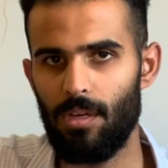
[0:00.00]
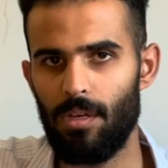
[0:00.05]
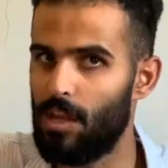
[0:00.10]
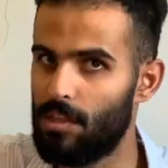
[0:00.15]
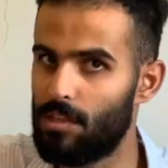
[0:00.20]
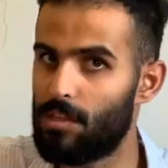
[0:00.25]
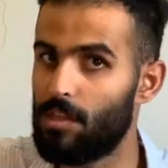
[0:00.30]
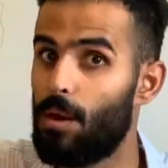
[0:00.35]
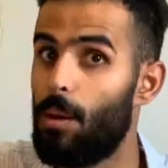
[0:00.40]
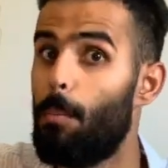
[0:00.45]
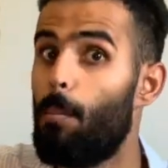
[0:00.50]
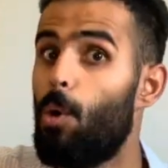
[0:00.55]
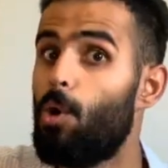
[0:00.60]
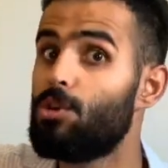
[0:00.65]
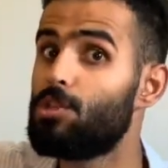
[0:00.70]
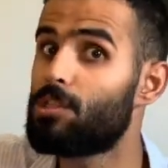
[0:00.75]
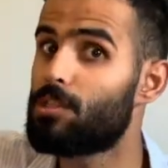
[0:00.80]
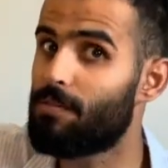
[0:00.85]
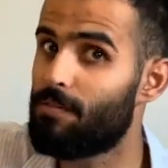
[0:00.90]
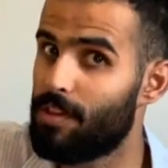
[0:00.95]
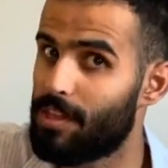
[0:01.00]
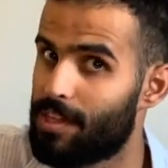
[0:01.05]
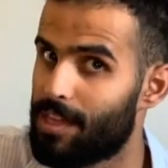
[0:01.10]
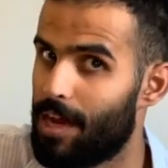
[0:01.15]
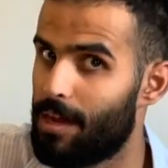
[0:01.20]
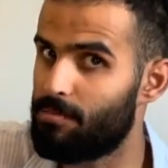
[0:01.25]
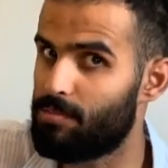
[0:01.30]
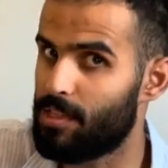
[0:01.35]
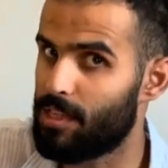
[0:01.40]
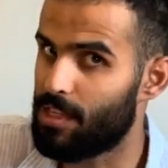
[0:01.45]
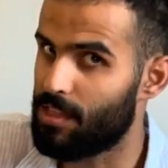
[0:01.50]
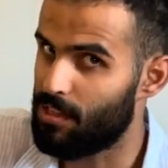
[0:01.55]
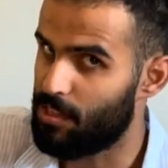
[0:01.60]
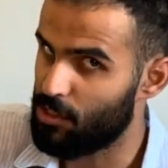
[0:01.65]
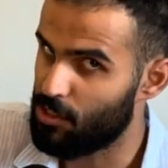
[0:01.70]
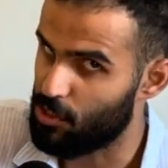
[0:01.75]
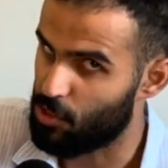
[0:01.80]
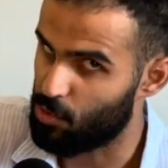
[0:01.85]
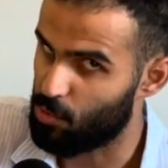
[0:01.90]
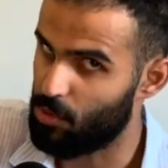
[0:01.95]
And most of the times the
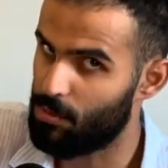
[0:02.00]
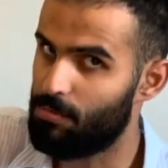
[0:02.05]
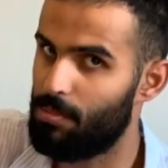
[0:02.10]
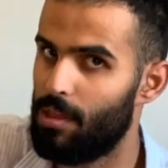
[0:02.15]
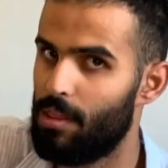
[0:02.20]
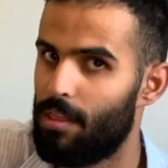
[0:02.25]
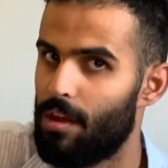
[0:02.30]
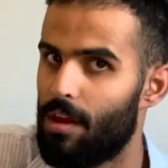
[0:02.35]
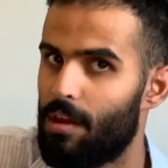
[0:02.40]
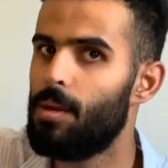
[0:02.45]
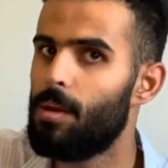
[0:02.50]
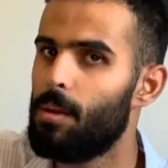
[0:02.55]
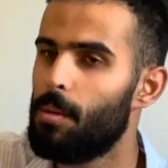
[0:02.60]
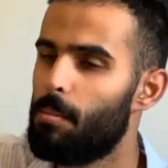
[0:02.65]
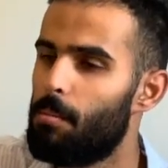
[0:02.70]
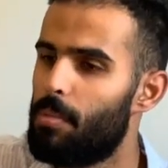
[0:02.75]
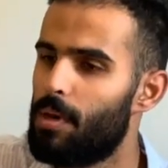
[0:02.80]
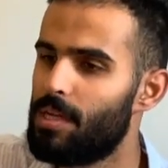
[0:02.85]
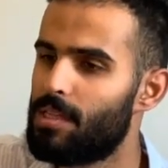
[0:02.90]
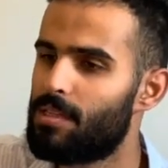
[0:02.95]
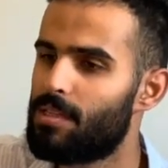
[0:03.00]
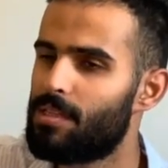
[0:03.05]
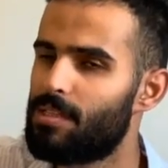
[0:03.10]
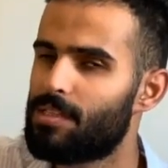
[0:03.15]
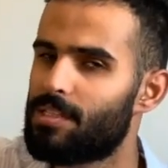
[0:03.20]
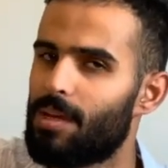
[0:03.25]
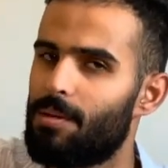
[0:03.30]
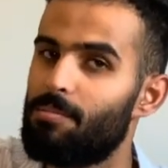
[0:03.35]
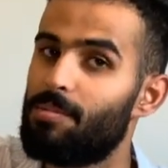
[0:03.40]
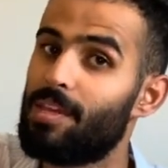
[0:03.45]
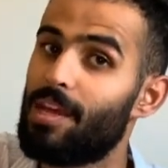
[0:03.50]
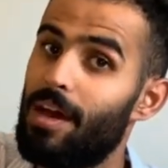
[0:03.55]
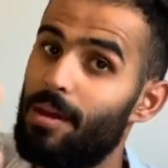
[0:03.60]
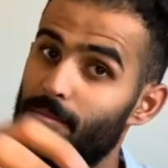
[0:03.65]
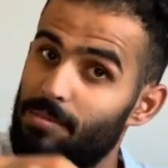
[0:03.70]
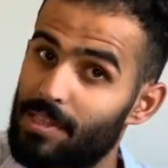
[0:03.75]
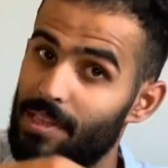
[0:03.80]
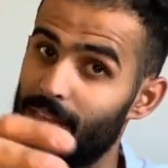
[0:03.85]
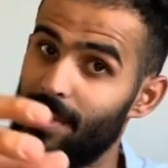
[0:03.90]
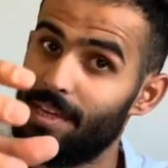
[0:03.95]
conditions would be there, but
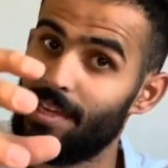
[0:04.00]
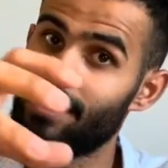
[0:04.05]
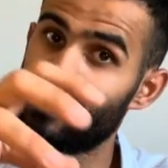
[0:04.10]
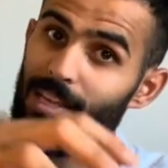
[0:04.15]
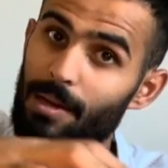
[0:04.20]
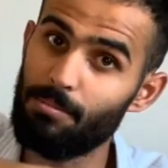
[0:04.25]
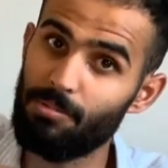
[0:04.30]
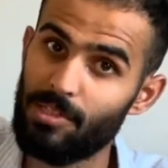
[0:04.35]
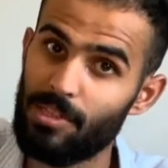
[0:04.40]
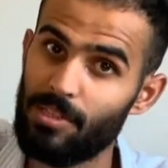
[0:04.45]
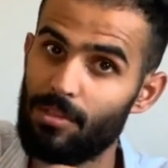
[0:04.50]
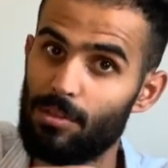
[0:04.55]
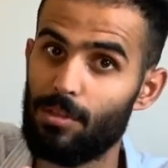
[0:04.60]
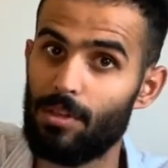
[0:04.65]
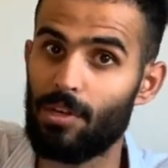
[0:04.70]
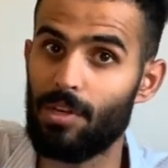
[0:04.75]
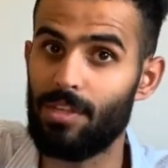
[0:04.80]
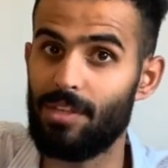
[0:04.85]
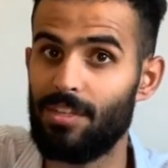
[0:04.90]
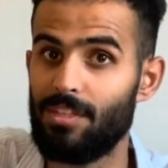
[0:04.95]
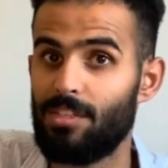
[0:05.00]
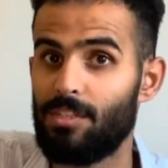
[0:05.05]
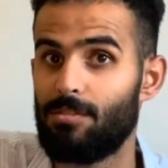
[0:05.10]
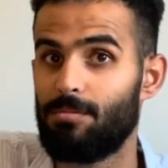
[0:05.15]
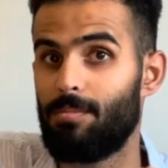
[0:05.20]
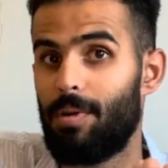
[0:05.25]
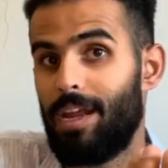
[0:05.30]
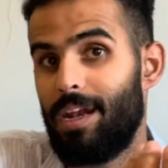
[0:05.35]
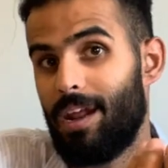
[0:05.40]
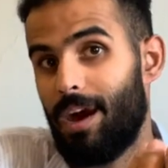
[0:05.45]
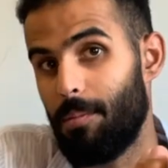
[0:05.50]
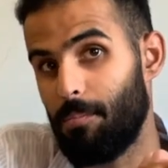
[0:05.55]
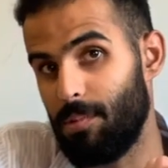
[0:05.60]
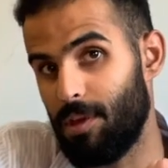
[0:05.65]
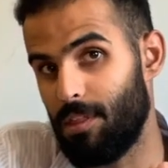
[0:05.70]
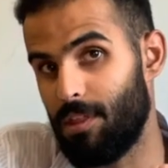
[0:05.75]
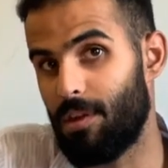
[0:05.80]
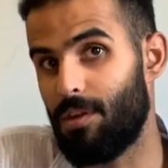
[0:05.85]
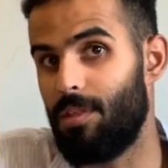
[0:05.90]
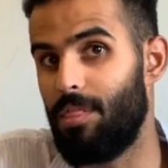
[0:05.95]
sometimes in the exceptions, the conditions might not
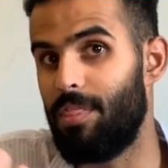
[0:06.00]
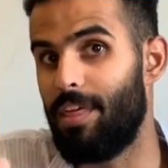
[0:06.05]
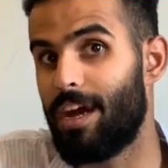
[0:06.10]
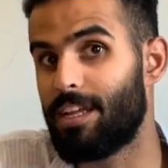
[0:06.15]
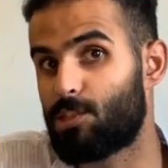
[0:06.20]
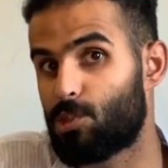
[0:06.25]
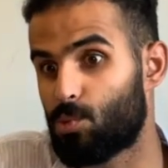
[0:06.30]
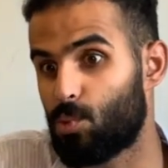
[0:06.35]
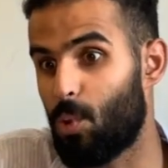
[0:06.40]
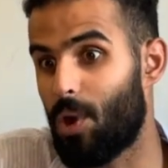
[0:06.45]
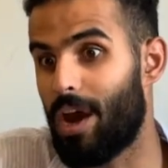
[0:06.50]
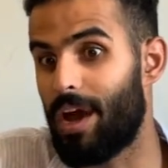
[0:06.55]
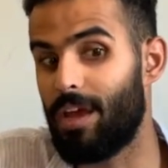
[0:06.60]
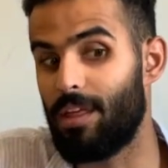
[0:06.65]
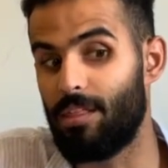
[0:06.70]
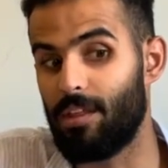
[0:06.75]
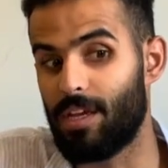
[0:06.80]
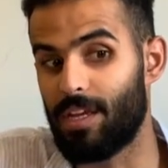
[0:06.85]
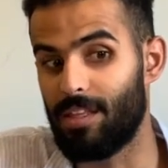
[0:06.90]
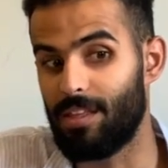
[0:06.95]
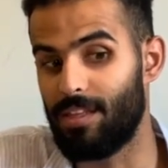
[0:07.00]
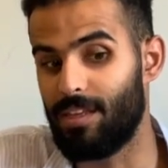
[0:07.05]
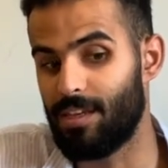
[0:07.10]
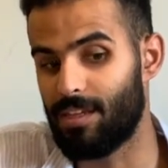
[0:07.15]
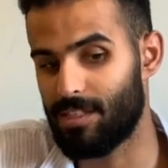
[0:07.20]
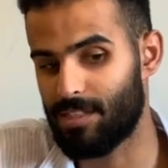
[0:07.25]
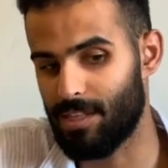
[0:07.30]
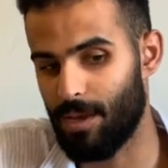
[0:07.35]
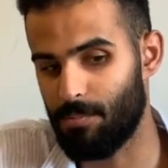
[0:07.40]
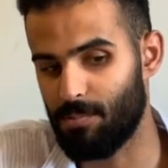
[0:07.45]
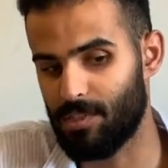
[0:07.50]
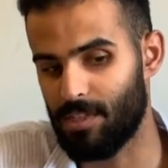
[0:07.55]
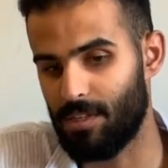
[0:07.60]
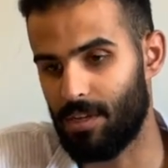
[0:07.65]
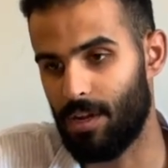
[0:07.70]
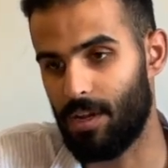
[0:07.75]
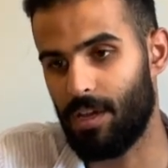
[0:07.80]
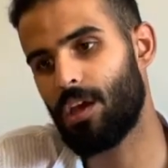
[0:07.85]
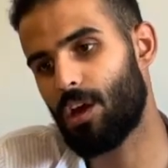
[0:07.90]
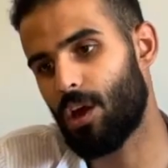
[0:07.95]
be there, and that's why the
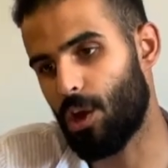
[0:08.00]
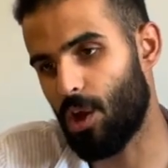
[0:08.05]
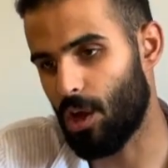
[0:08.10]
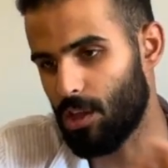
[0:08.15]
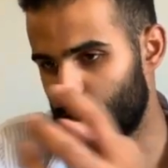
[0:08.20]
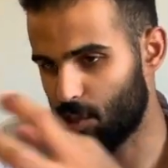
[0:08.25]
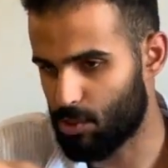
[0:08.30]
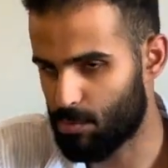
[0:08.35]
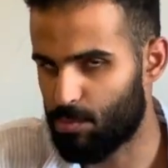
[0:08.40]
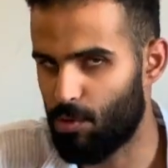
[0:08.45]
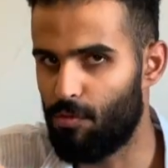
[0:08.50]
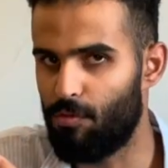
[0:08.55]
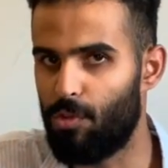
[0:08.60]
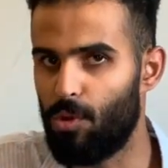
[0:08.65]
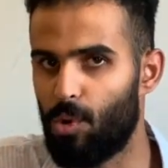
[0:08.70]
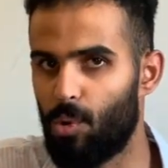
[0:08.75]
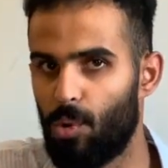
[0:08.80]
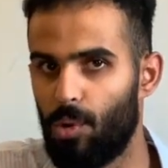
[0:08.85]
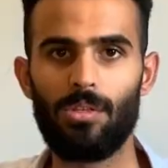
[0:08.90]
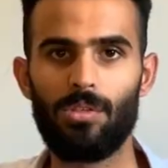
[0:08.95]
exception cannot disprove the rule.